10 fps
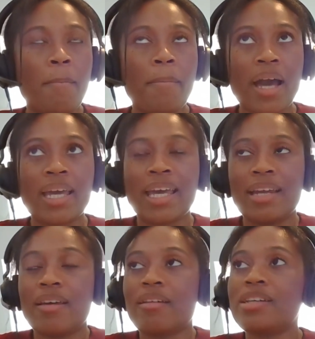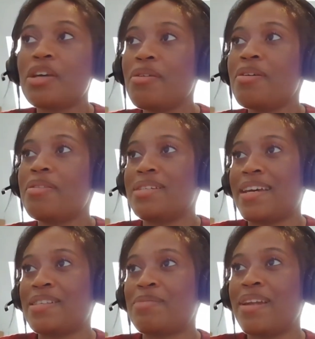Back in, and I don't know the
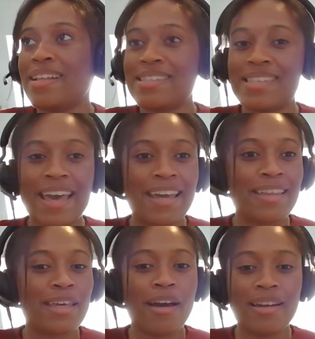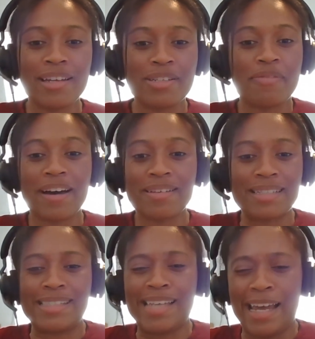dates, but let's say the early
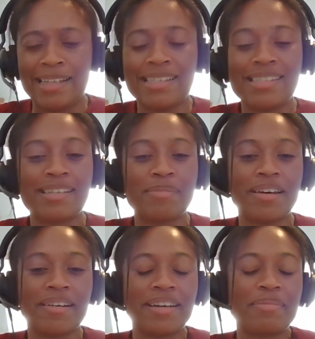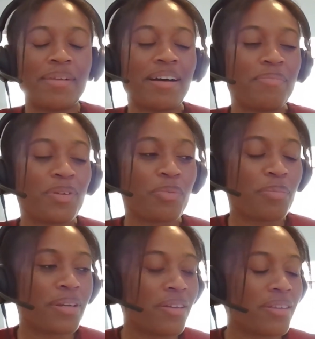2010s sometime, you'll
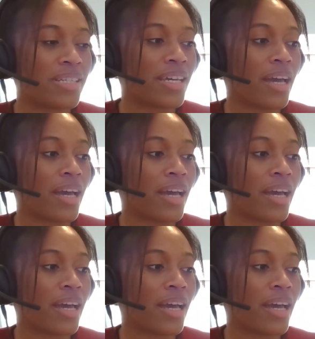probably know the date,